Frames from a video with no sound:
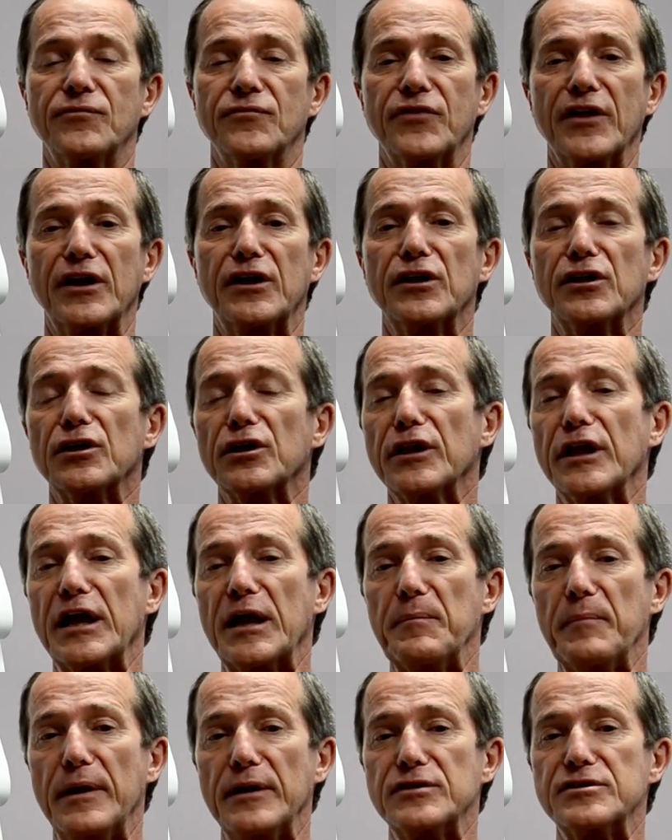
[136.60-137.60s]
thickened
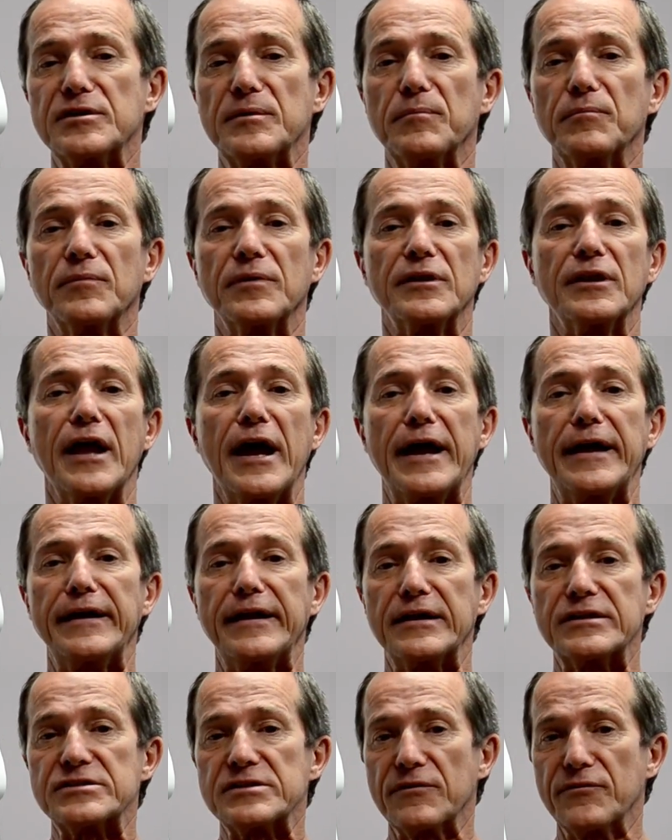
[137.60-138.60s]
ligamentum
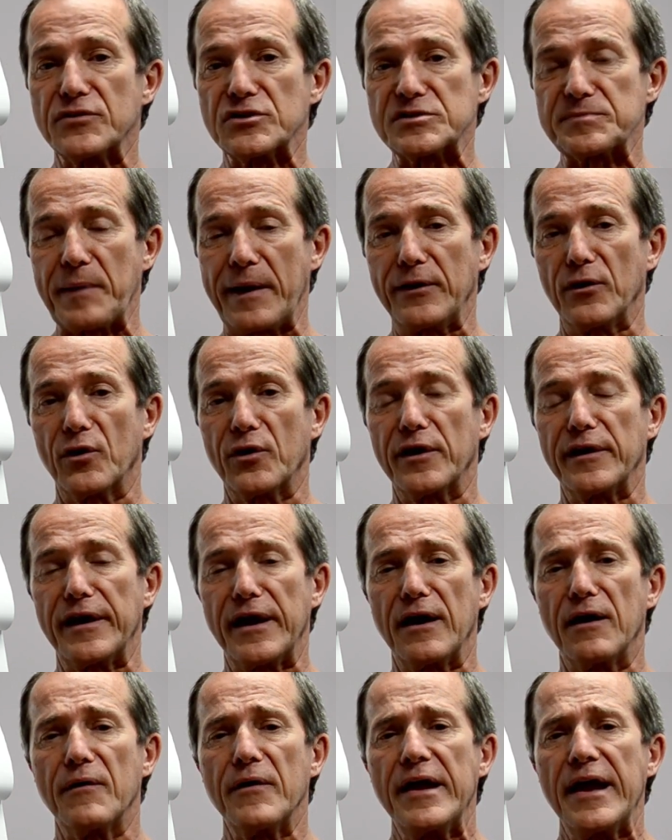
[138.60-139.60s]
linings of the spinal
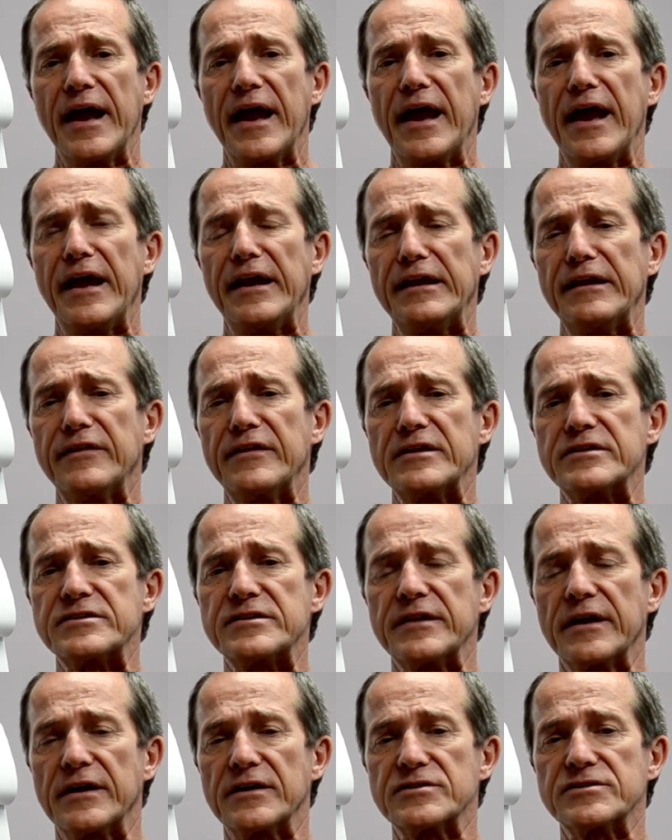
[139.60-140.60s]
canal, any of
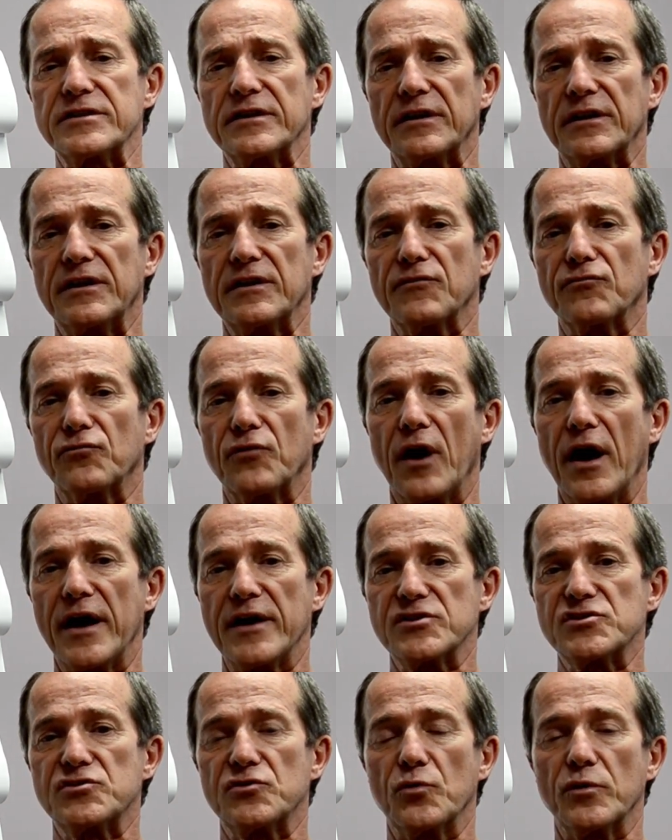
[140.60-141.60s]
these things can give
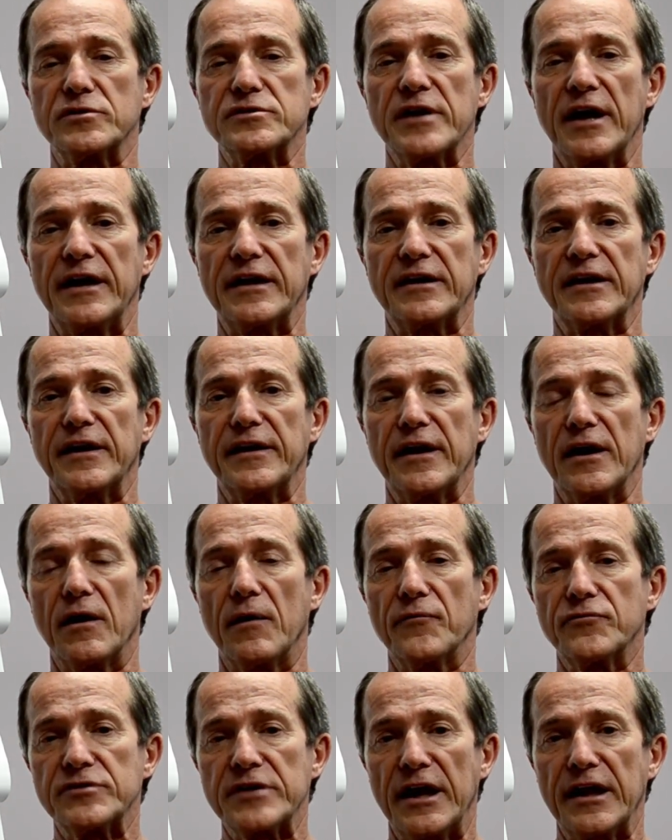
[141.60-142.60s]
rise to a tight
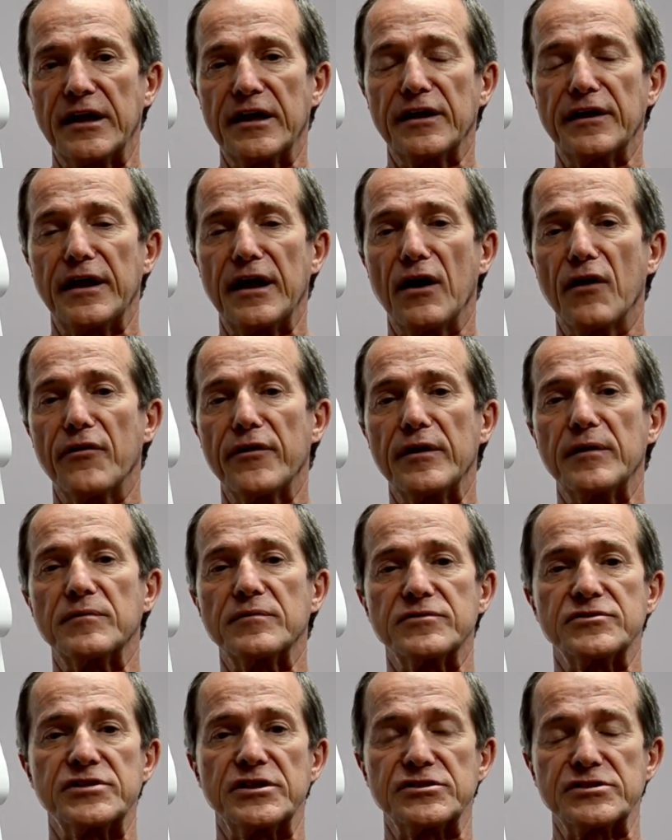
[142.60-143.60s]
canal. Tight canal
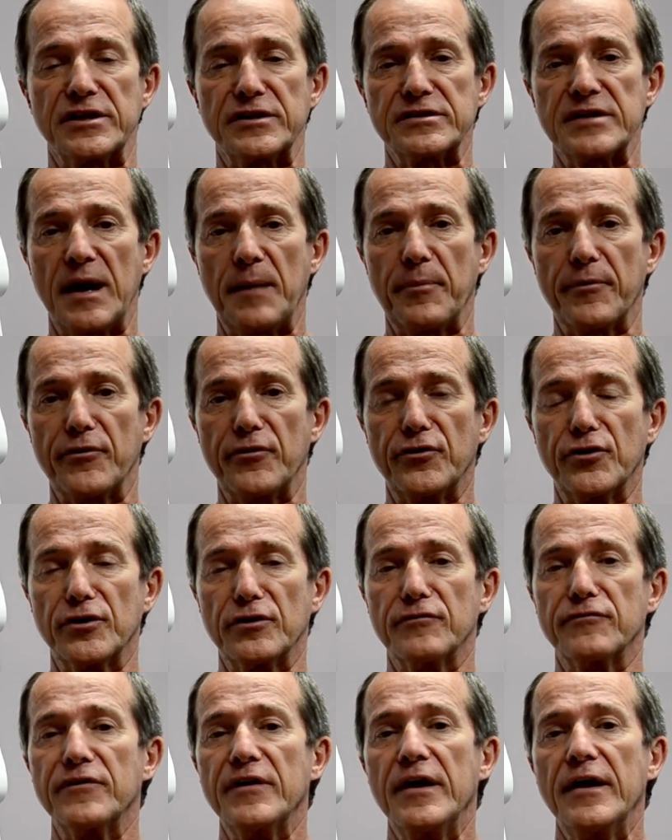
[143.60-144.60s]
then sits on top of the
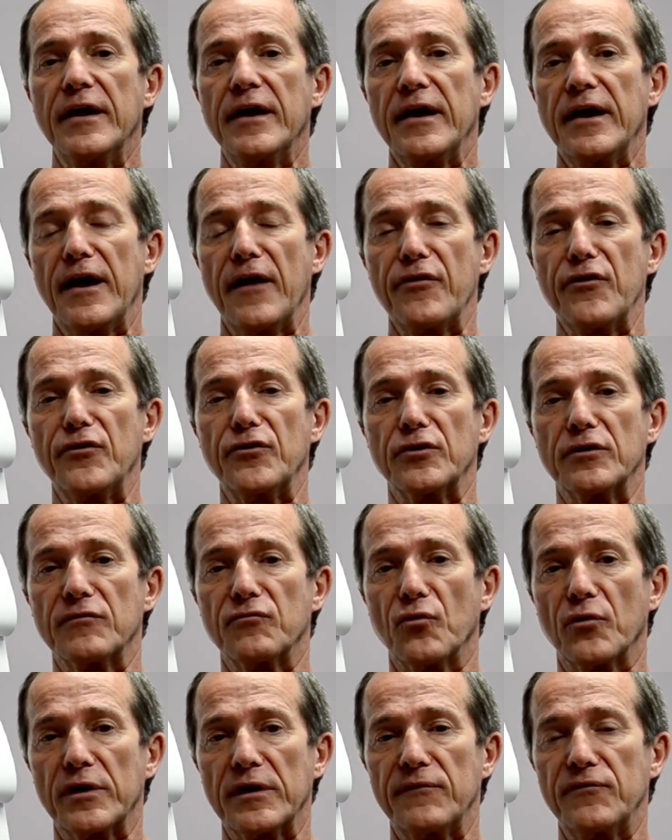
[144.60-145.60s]
nerve, and the
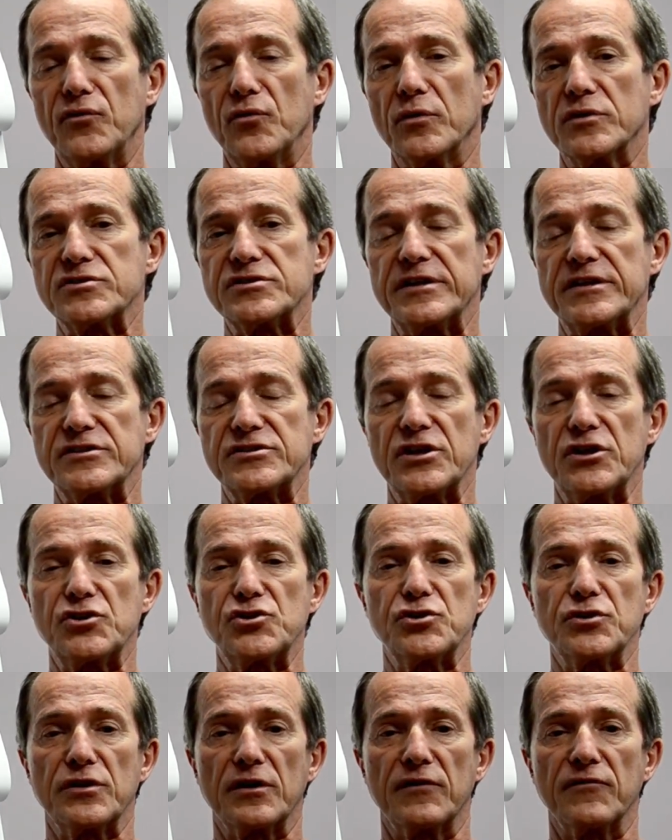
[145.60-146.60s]
nerve will give you a
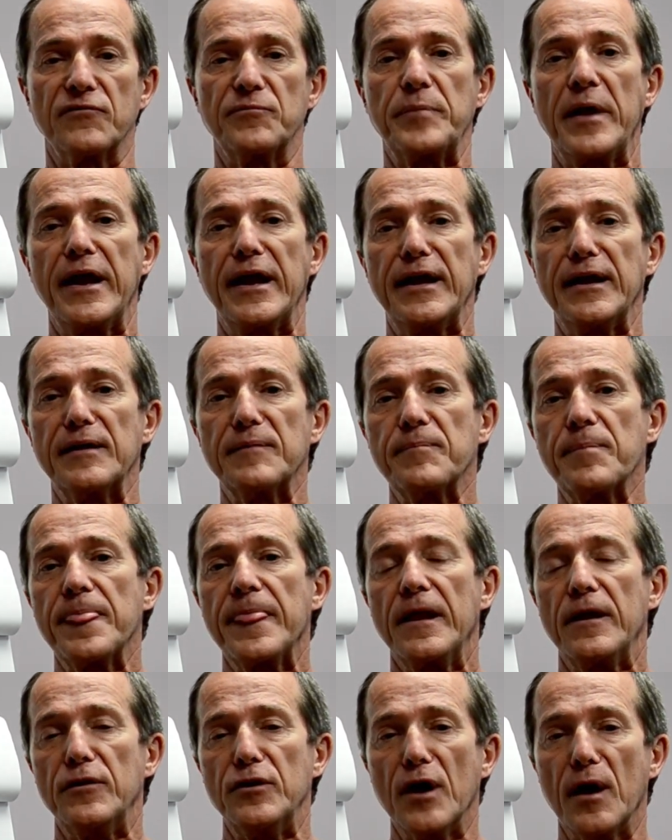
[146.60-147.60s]
sensation of pain,
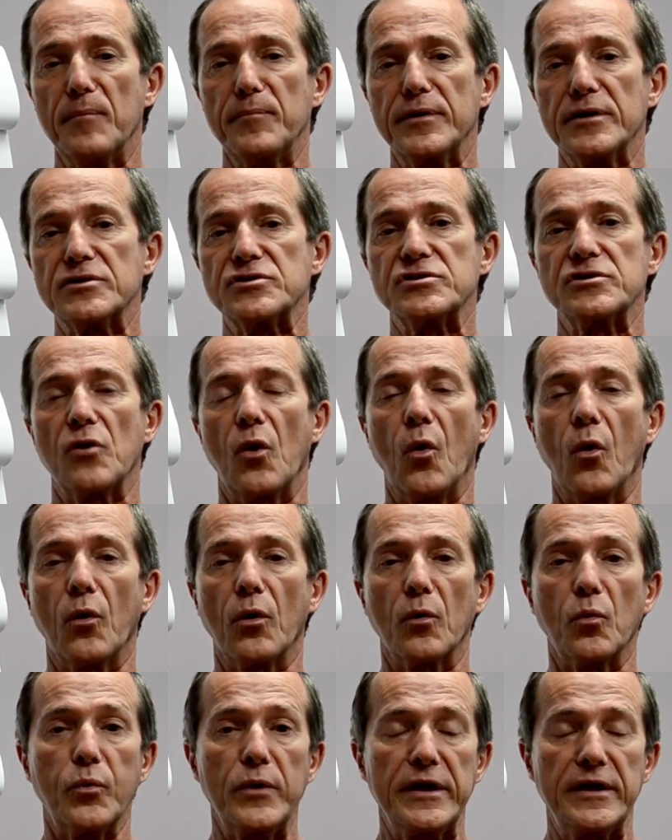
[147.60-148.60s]
numbness,
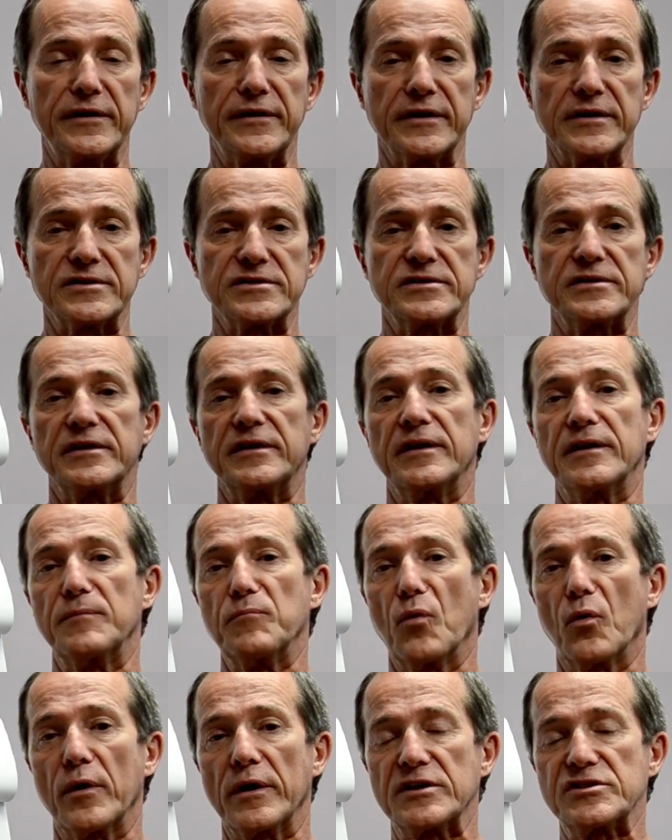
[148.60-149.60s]
or weakness
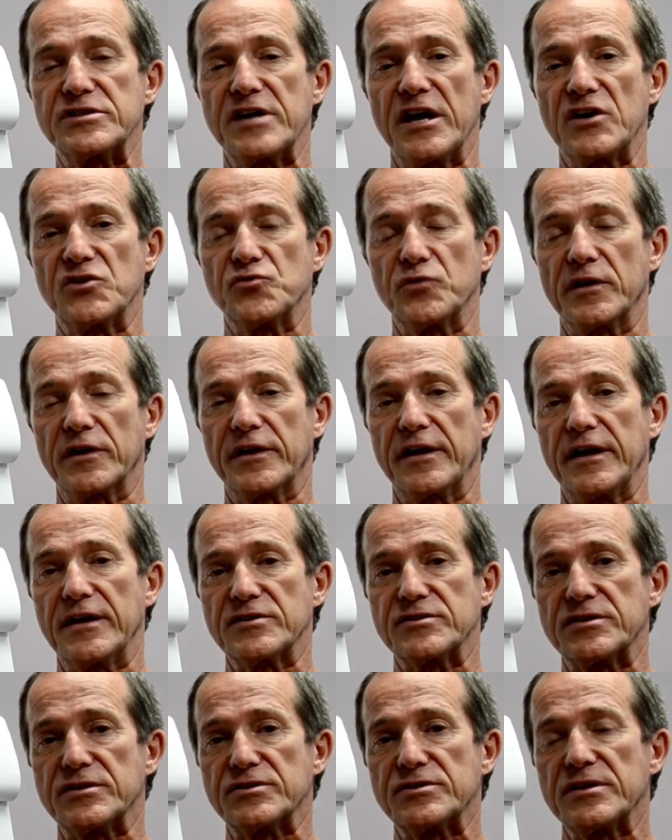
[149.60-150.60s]
in more exaggerated
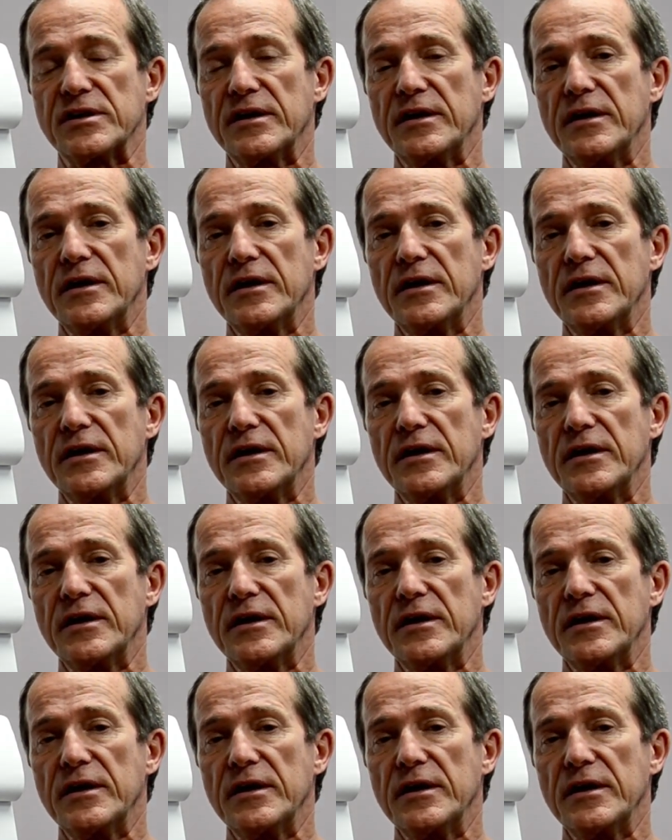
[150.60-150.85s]
cases.